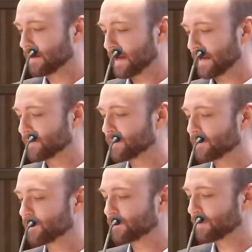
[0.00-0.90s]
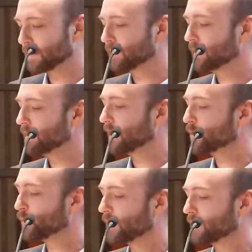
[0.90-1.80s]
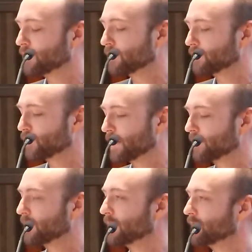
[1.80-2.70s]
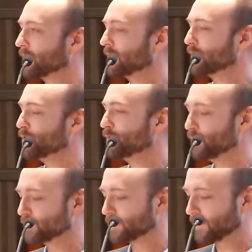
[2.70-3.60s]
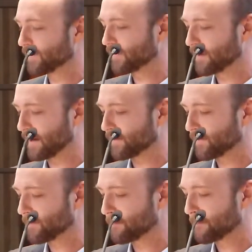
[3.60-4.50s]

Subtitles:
And this stability likewise translates into future success.